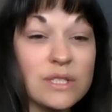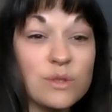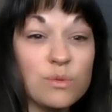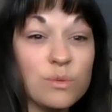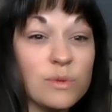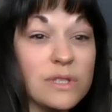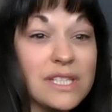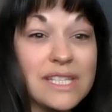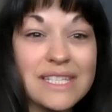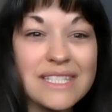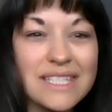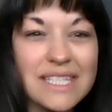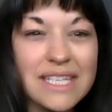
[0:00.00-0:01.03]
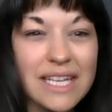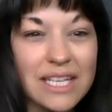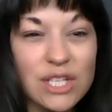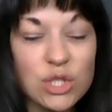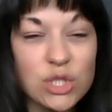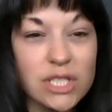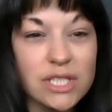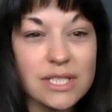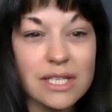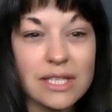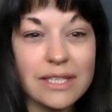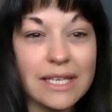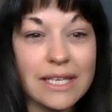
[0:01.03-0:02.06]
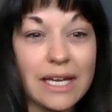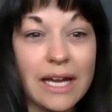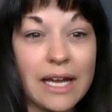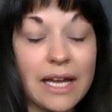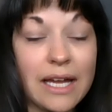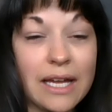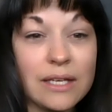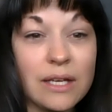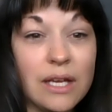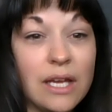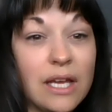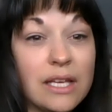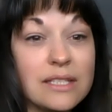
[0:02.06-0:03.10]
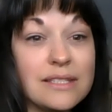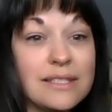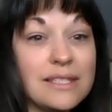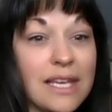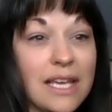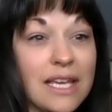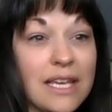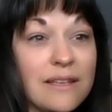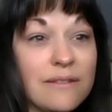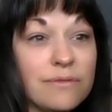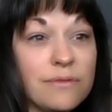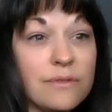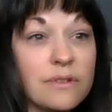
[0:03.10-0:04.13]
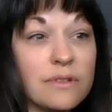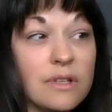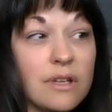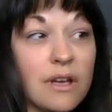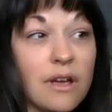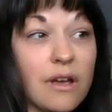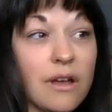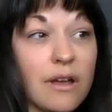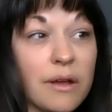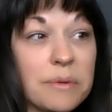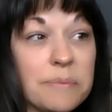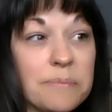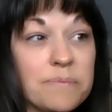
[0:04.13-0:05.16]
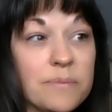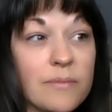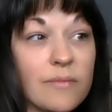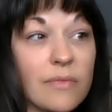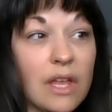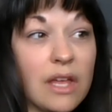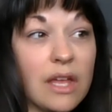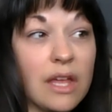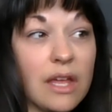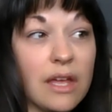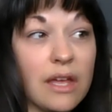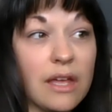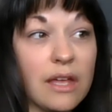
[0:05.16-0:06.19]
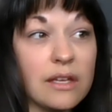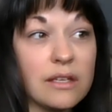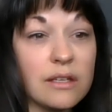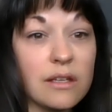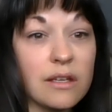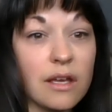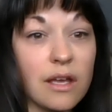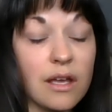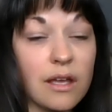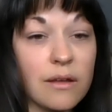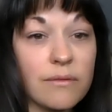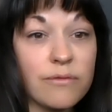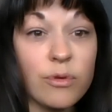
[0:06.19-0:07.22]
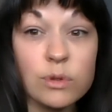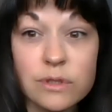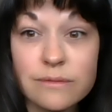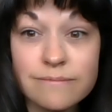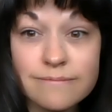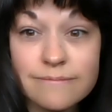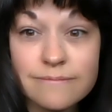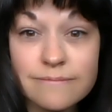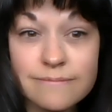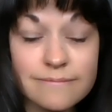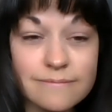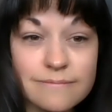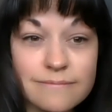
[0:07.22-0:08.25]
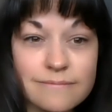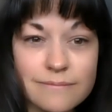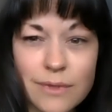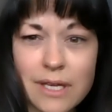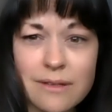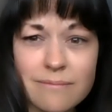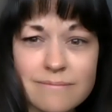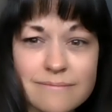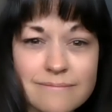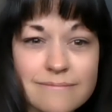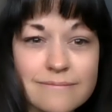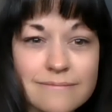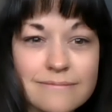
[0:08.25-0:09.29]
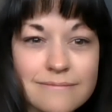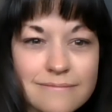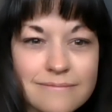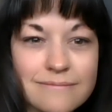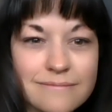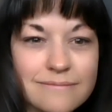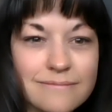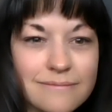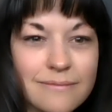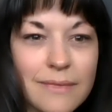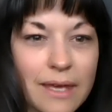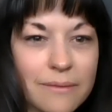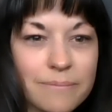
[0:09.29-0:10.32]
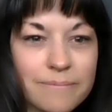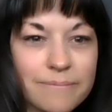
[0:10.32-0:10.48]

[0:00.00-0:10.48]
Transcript: it's really easy and you just click on save, um, and uh, folder, right? Yeah.